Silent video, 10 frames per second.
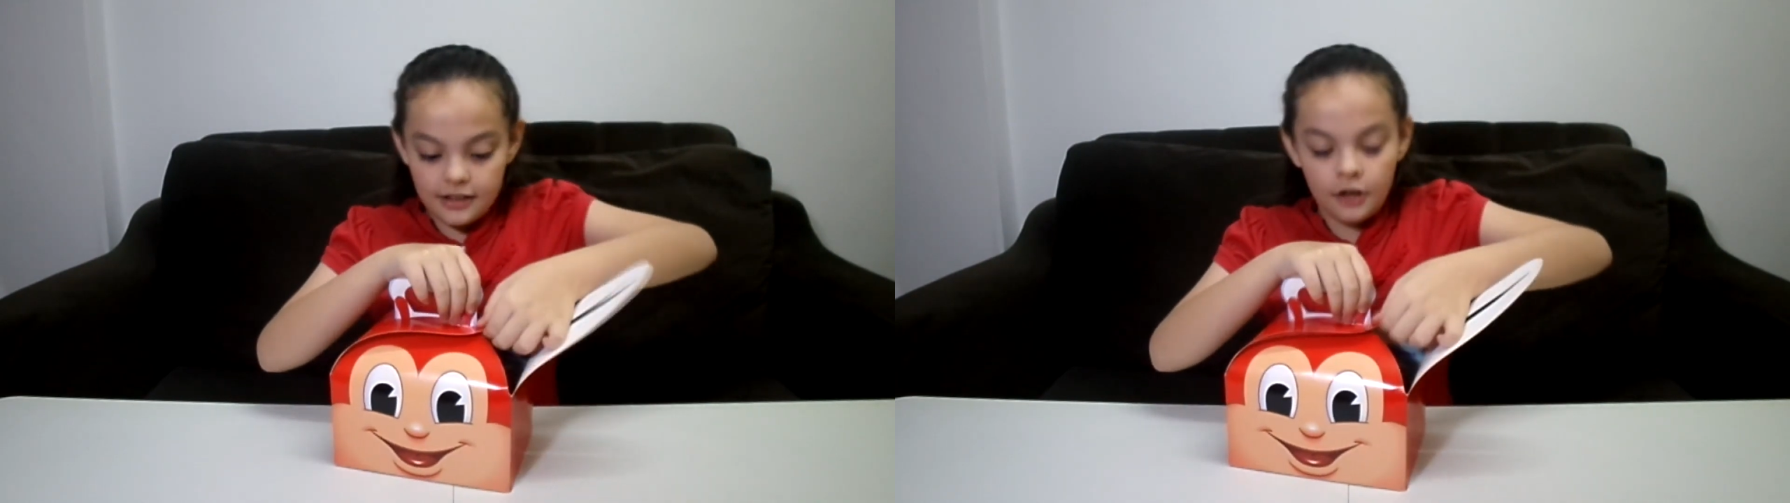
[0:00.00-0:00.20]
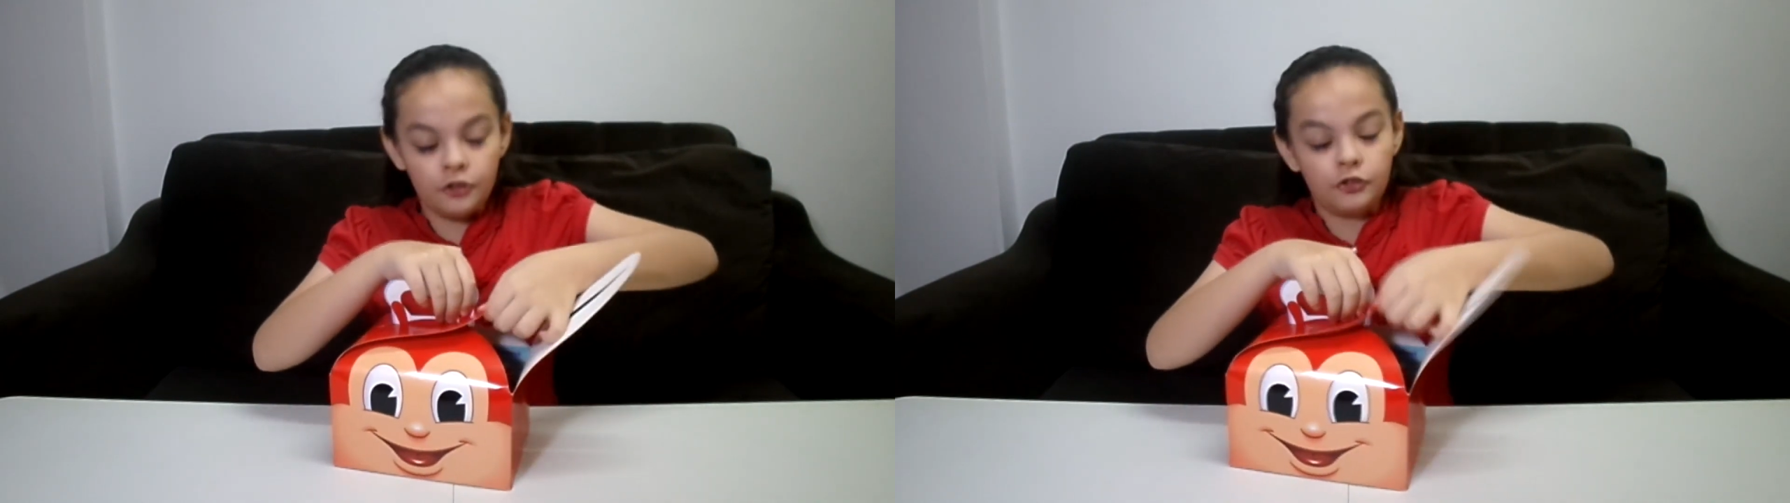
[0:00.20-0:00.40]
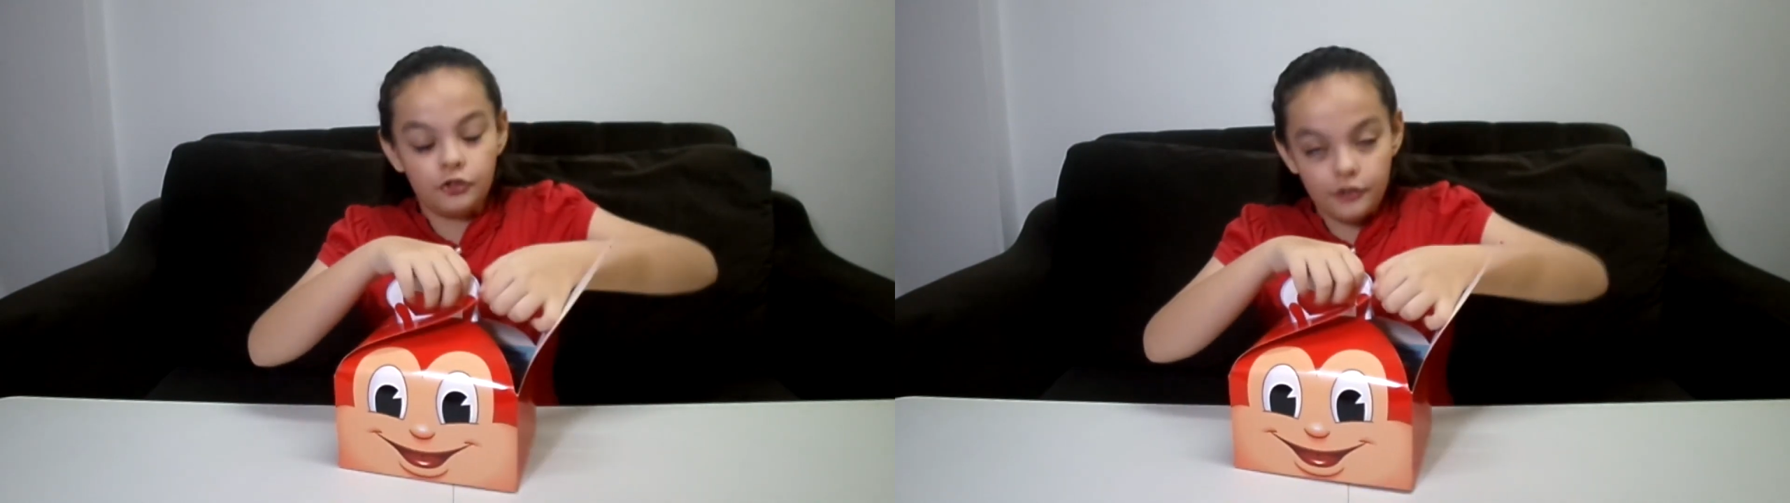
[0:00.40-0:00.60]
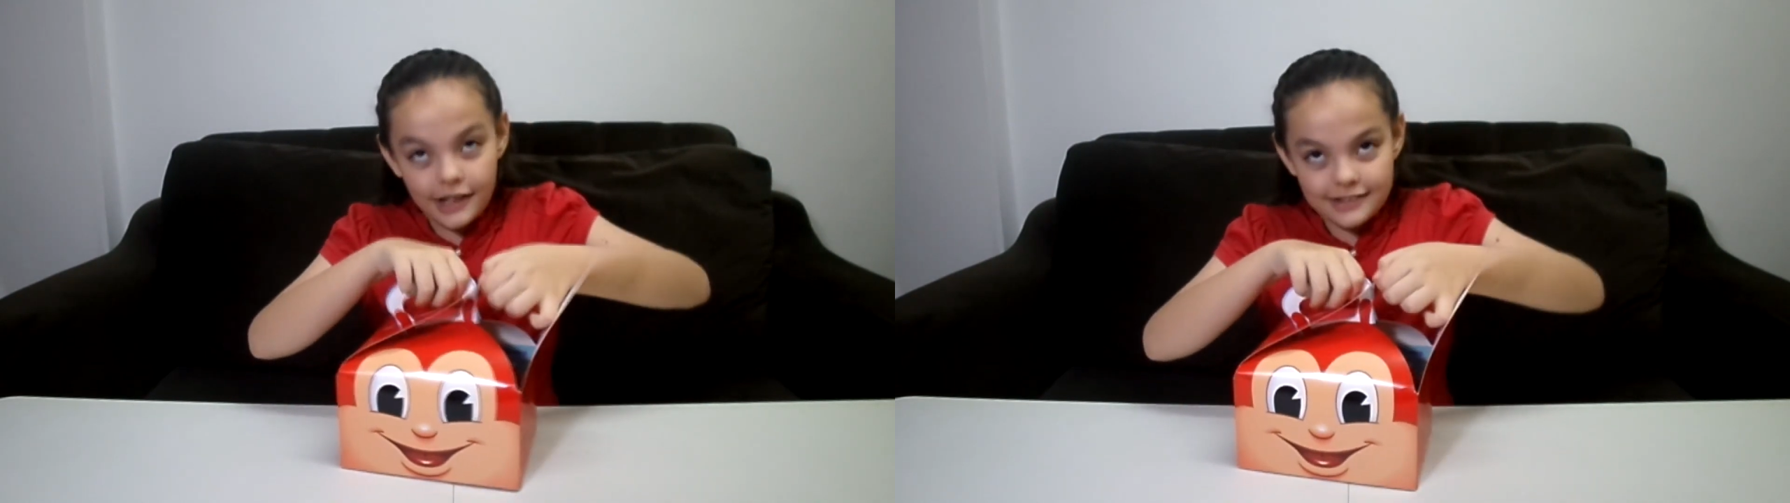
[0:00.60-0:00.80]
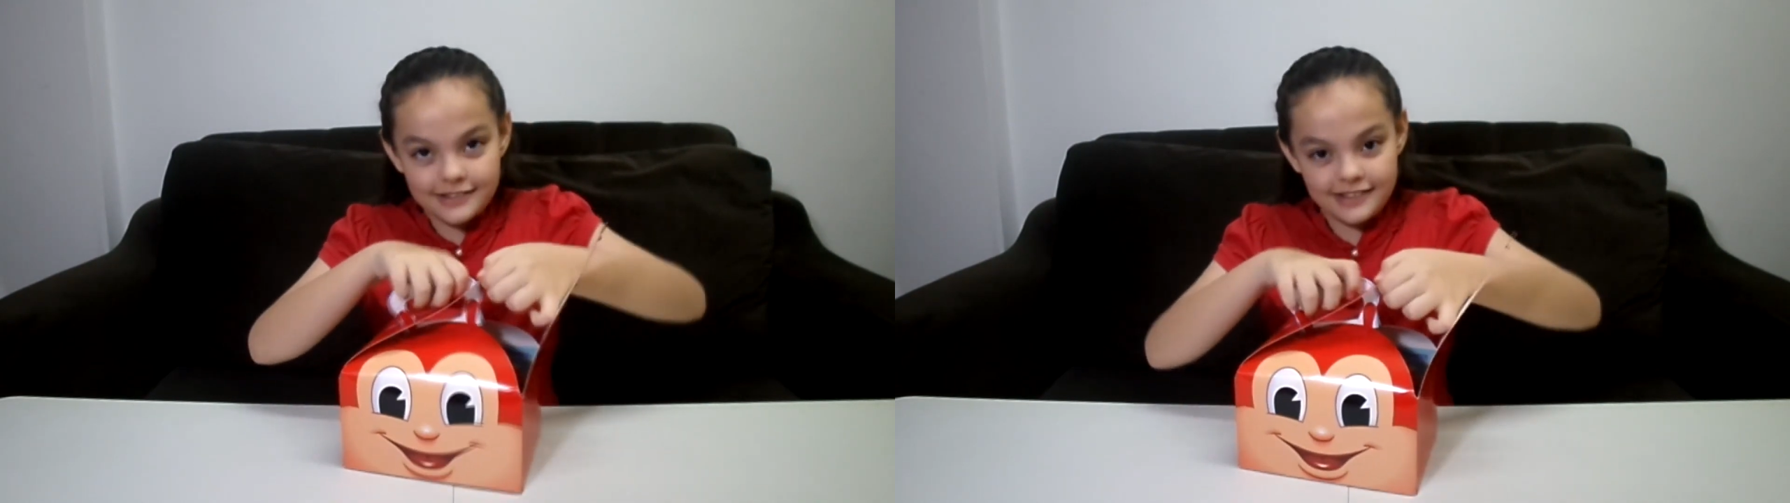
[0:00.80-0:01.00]
a
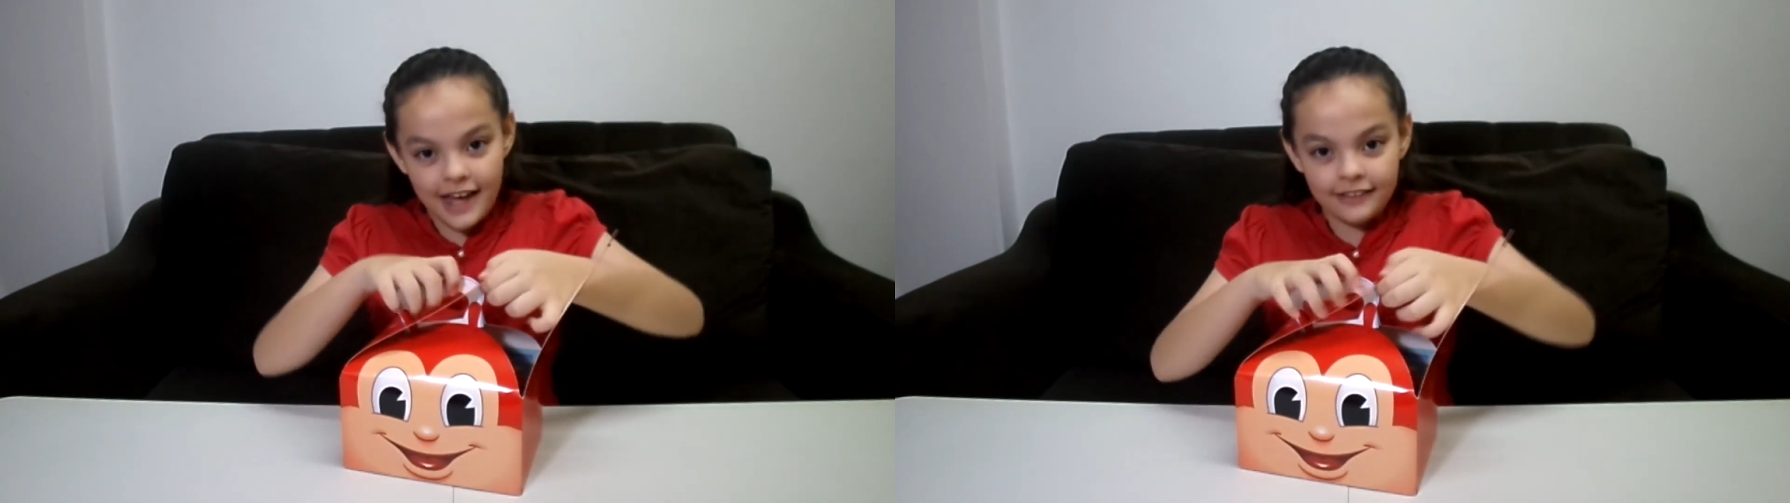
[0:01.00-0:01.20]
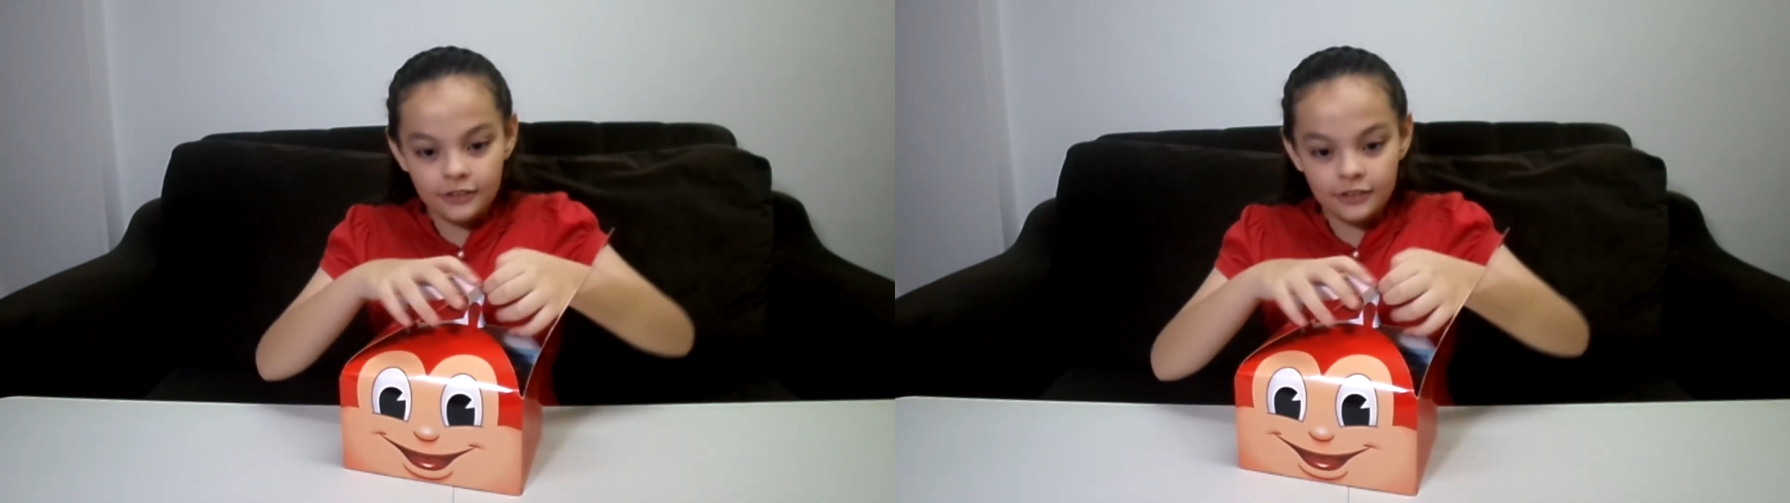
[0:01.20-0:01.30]
great set.